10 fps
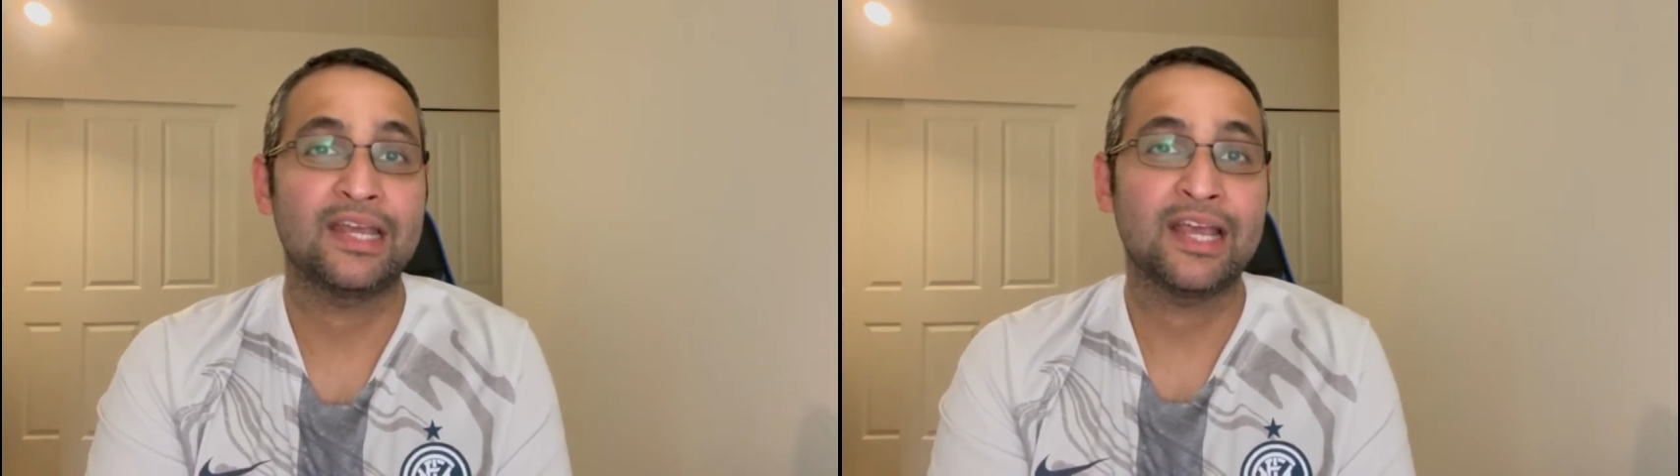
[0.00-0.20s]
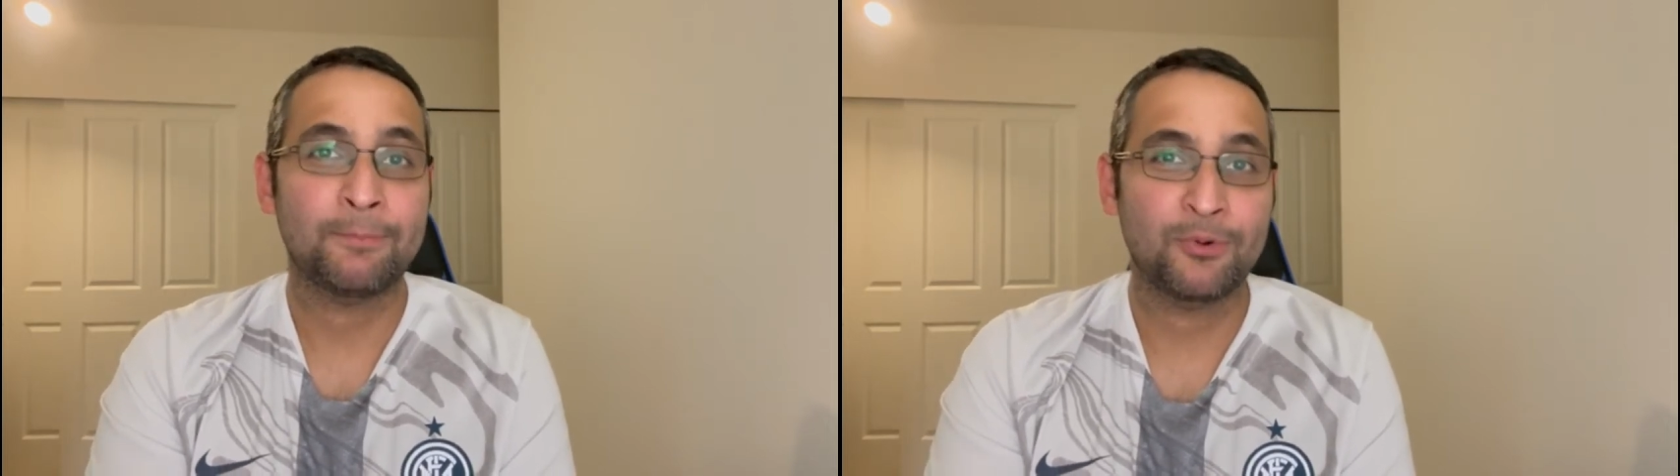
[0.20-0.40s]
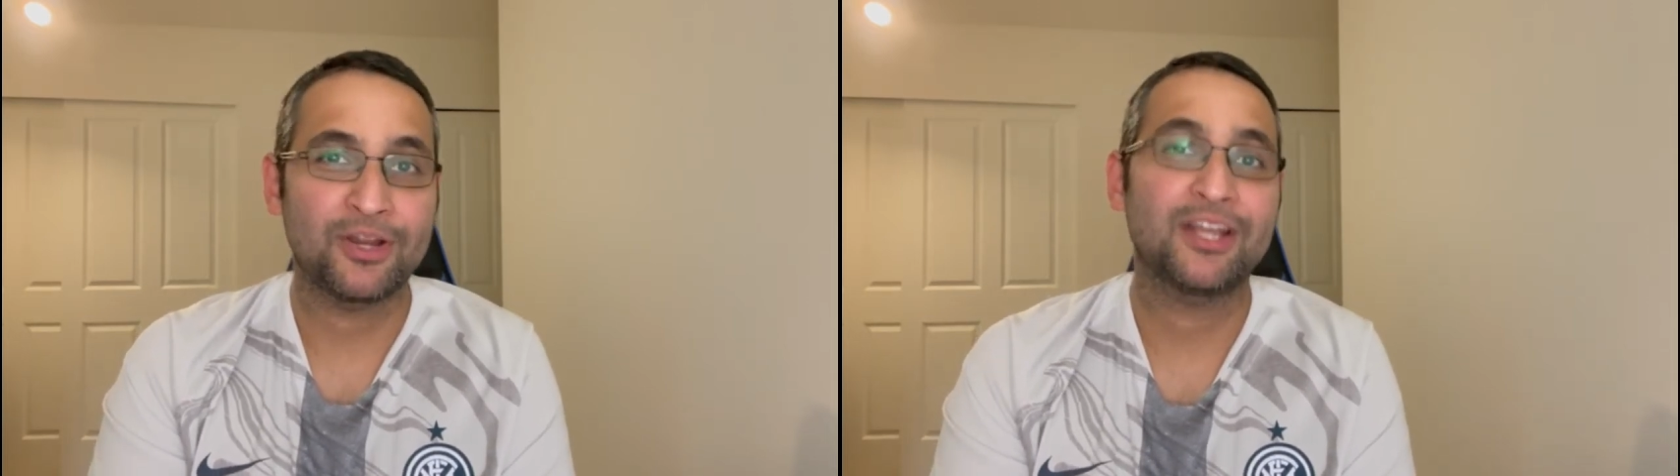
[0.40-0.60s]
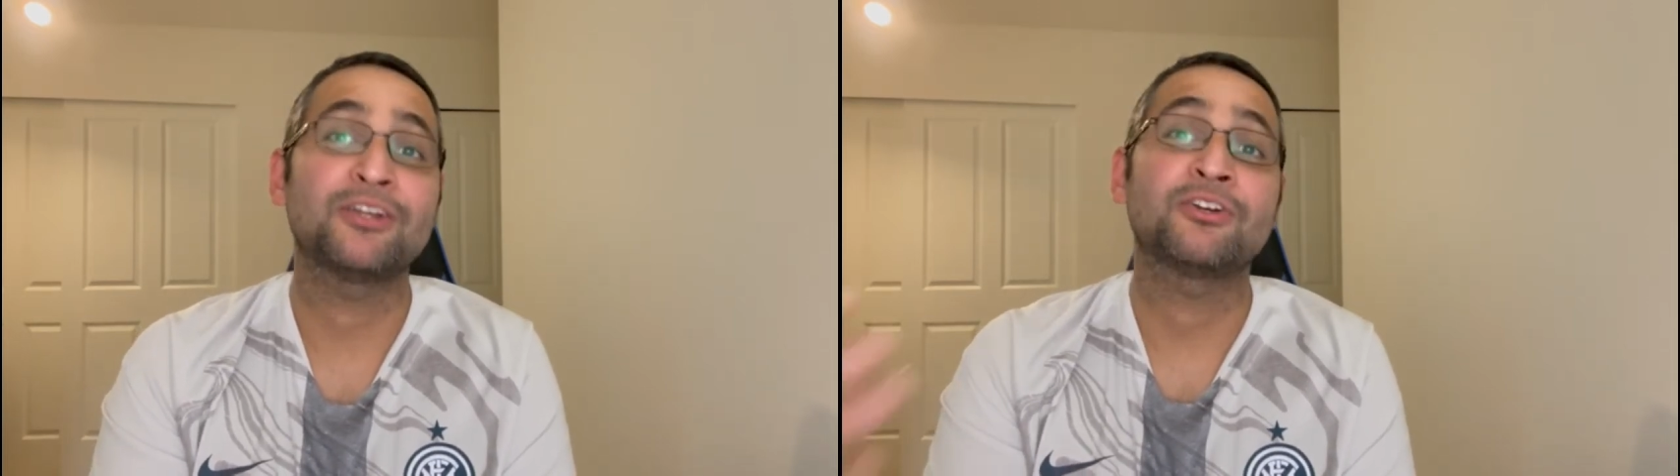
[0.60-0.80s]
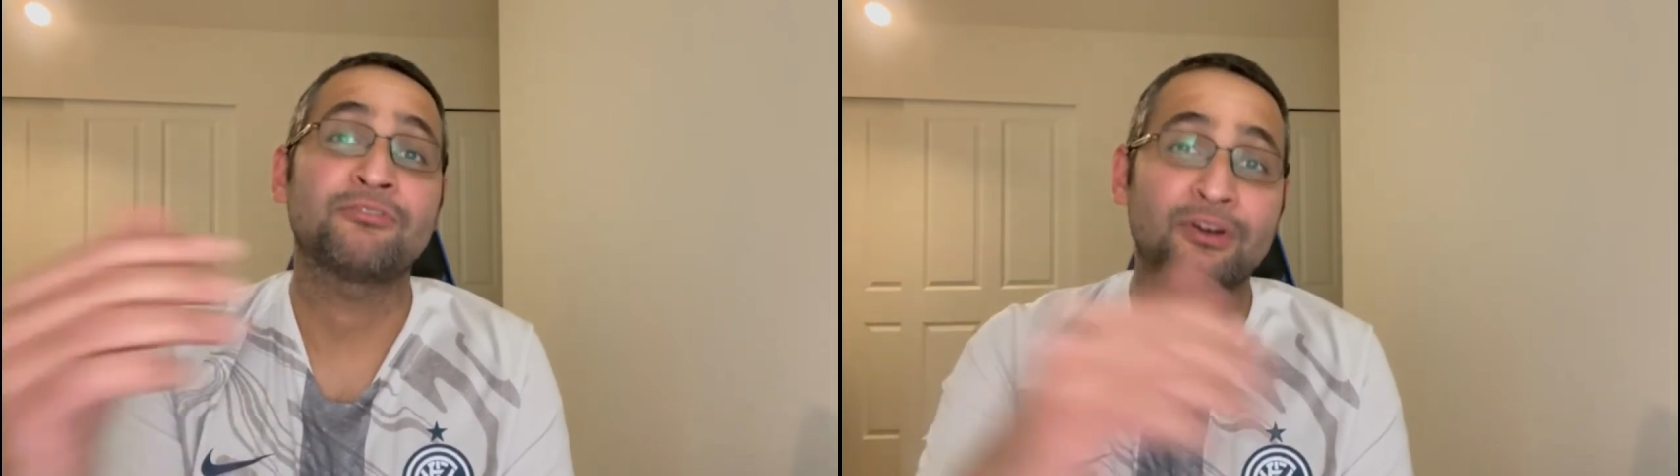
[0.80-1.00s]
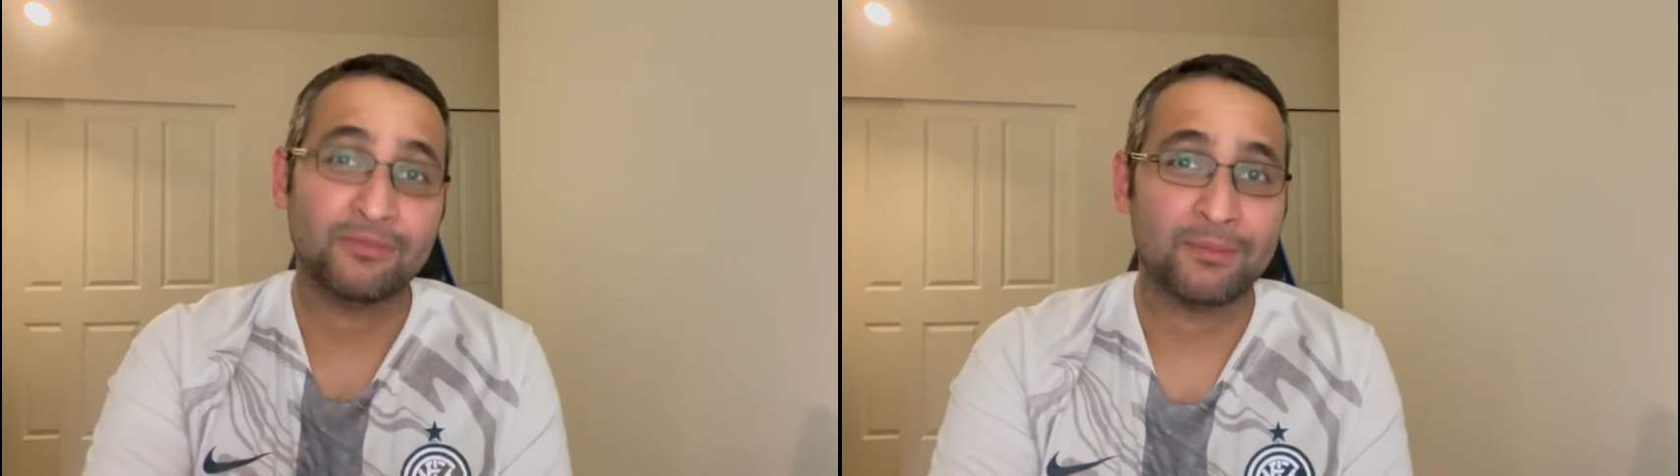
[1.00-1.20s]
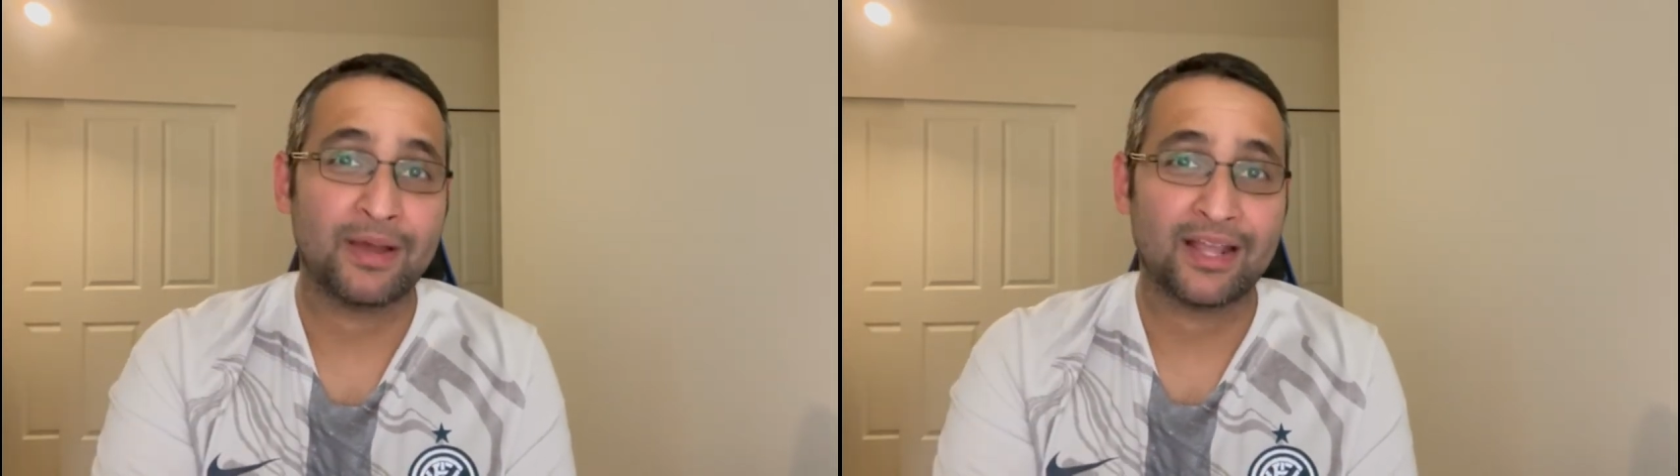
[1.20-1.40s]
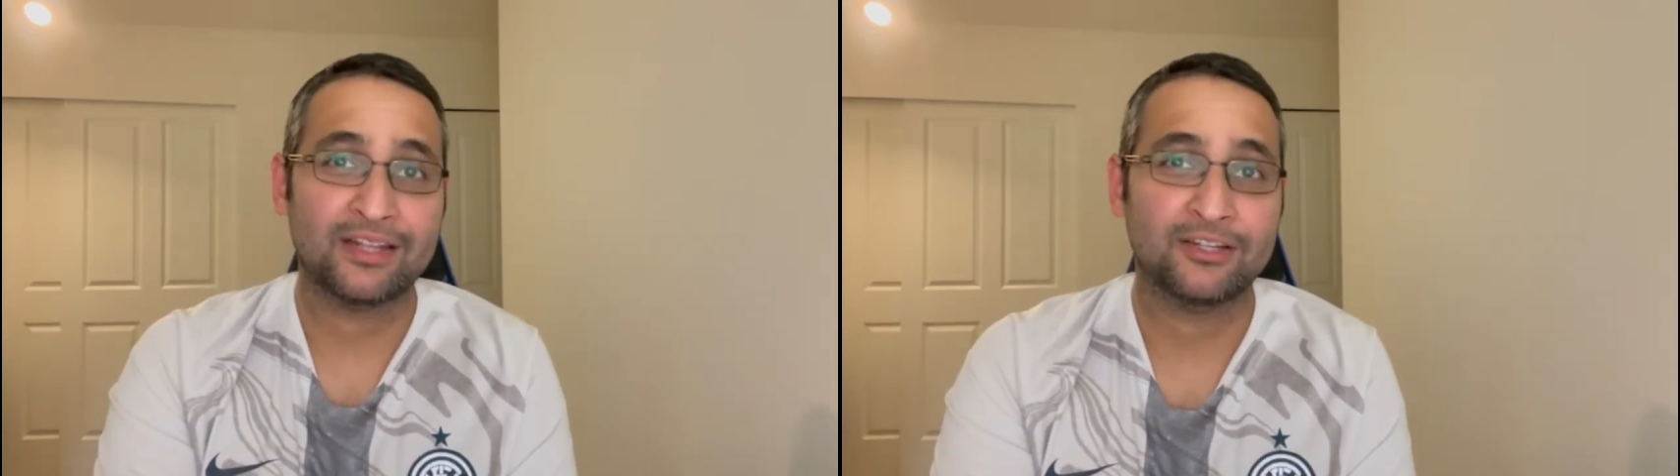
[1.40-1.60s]
putting Inter firmly
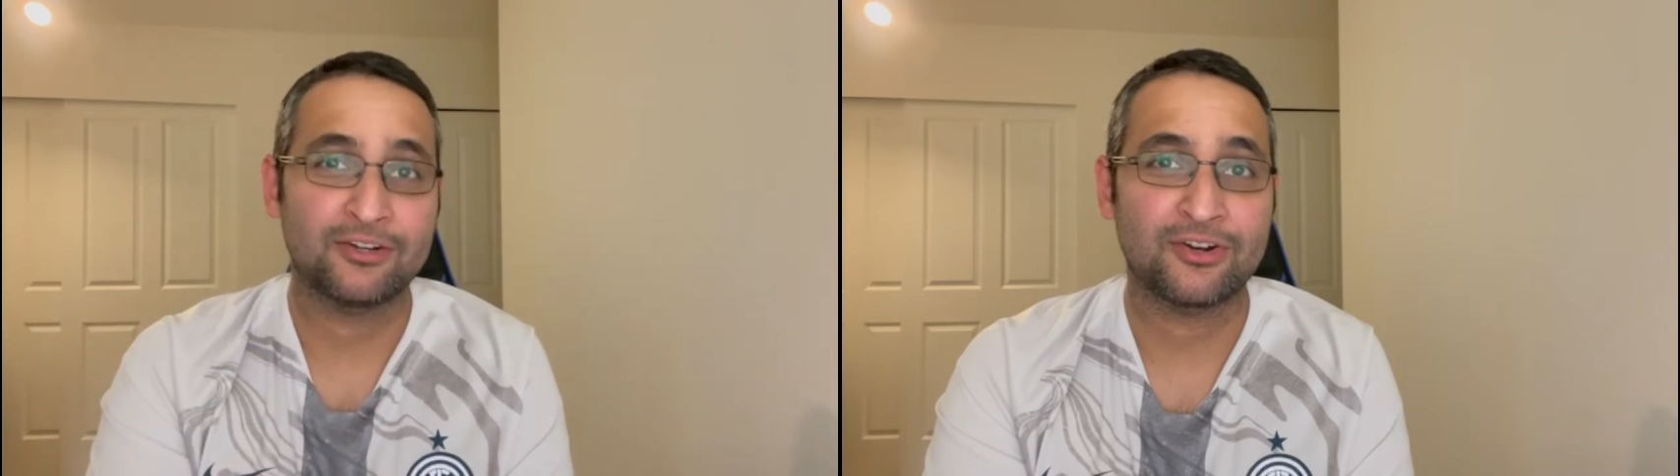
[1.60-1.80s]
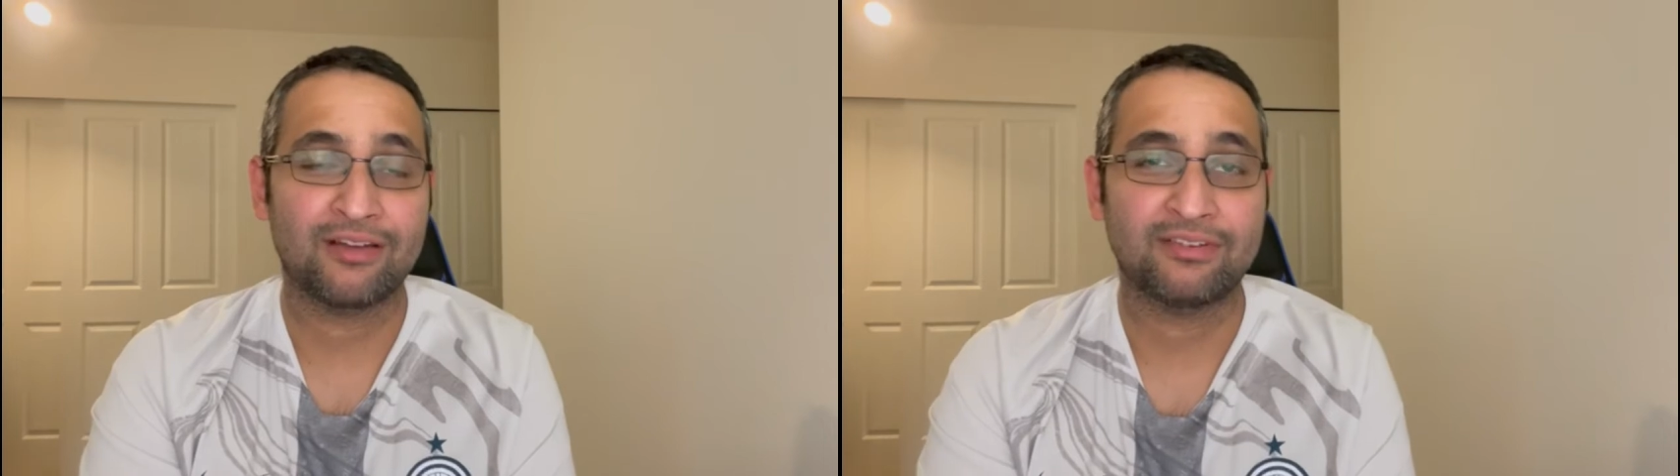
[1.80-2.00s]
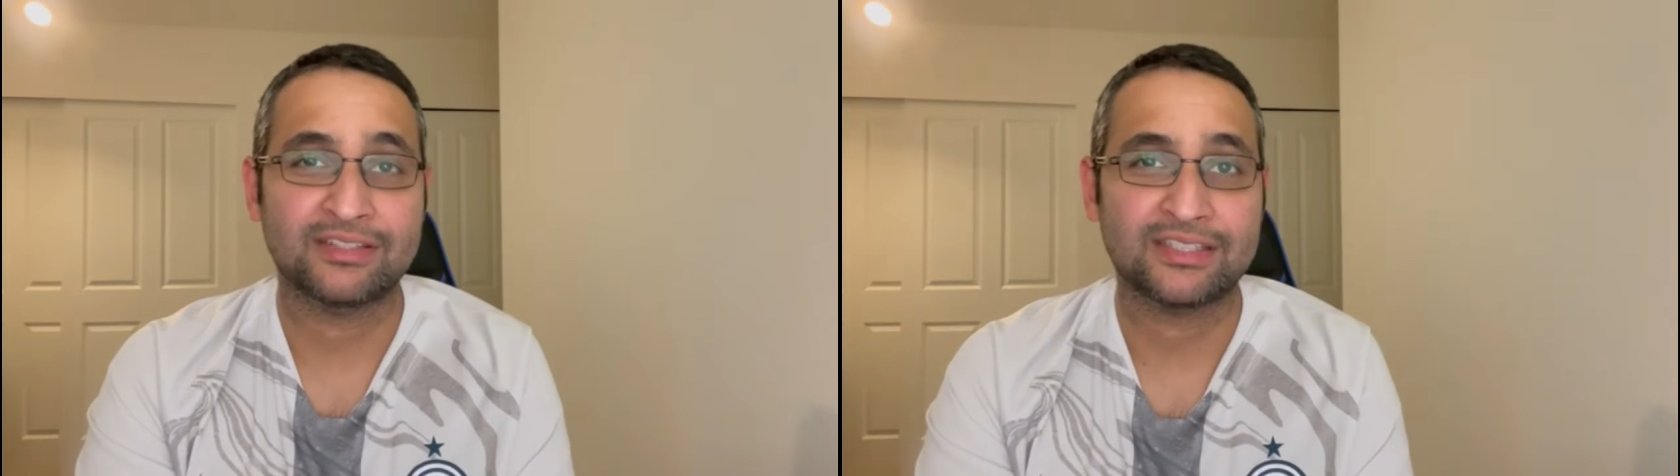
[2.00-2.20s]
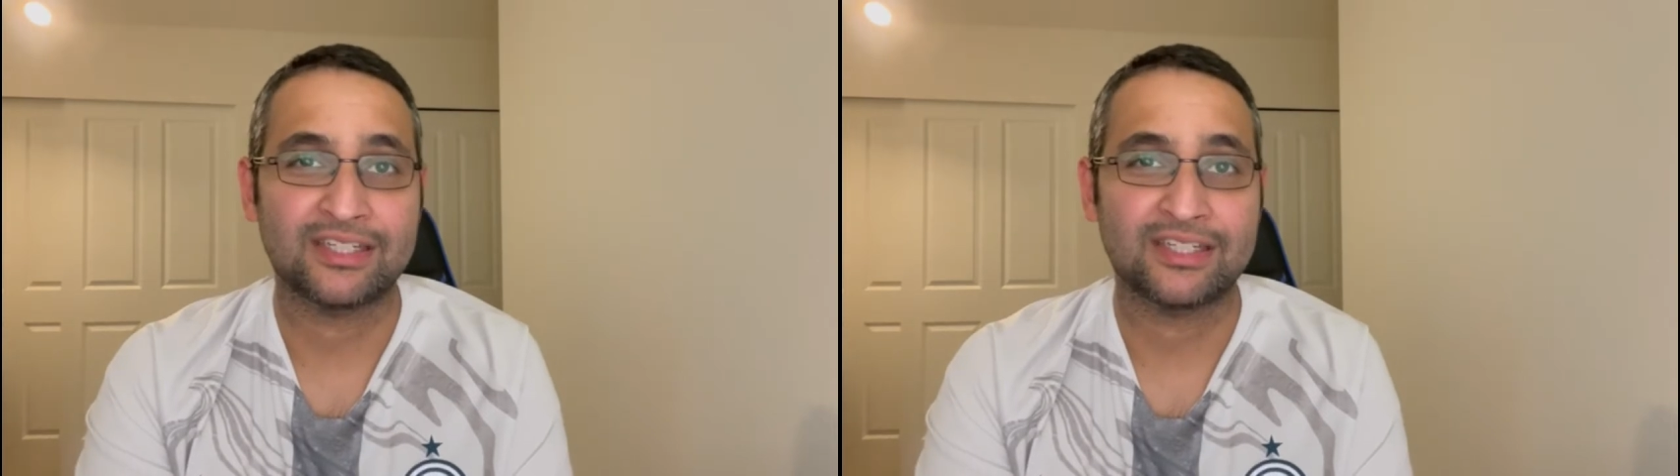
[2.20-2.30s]
back into the driving seat.